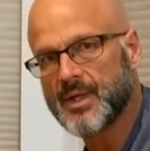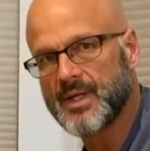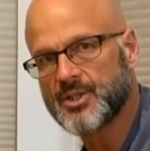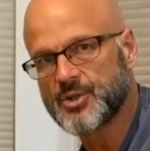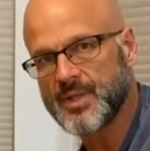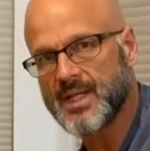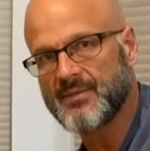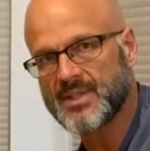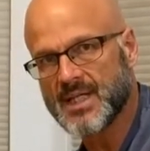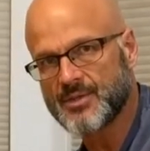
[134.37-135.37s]
We're going to treat
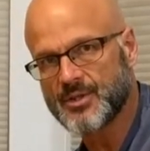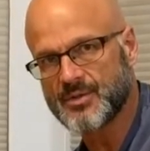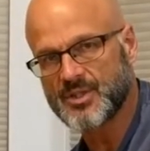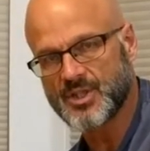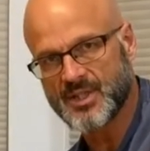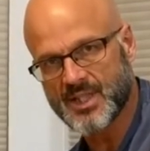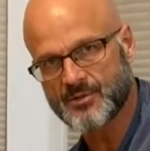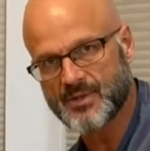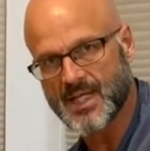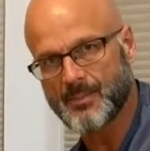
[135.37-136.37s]
every time she does
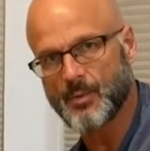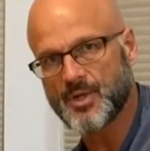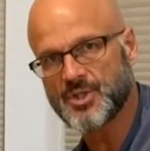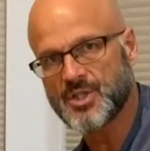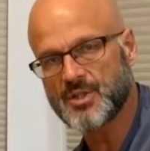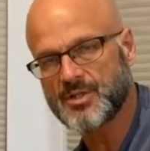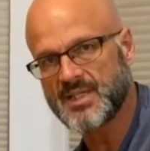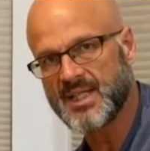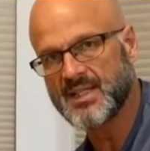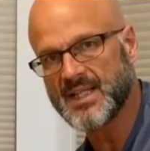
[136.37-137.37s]
go down. But once she
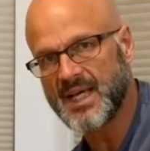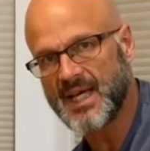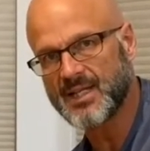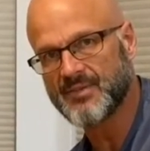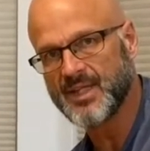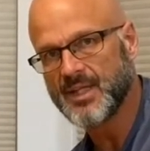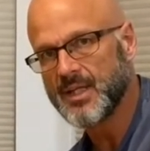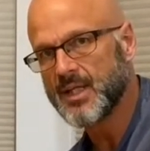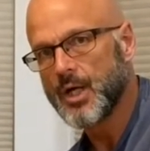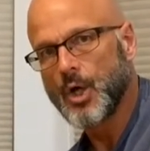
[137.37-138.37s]
starts getting the hang of it,
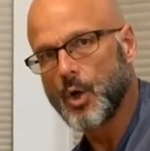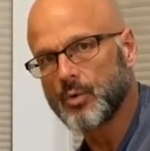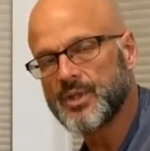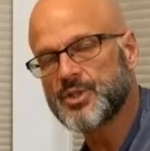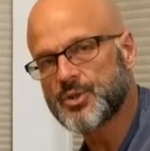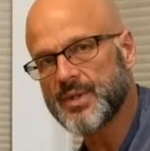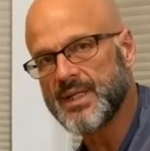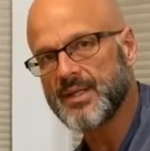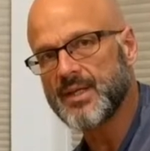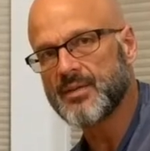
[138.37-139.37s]
only
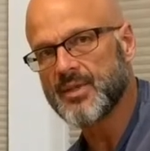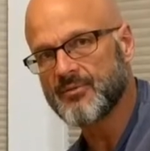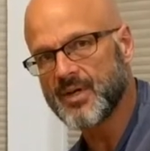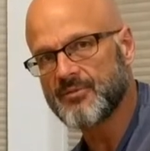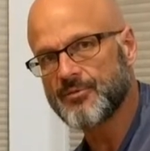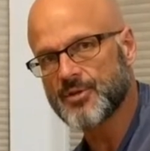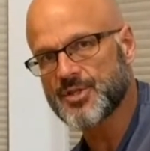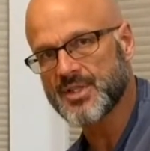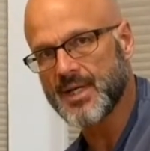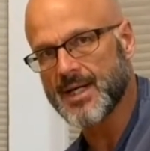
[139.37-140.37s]
treat the very
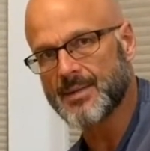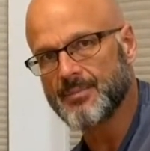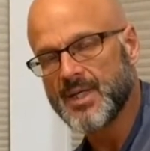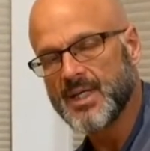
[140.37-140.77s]
first time.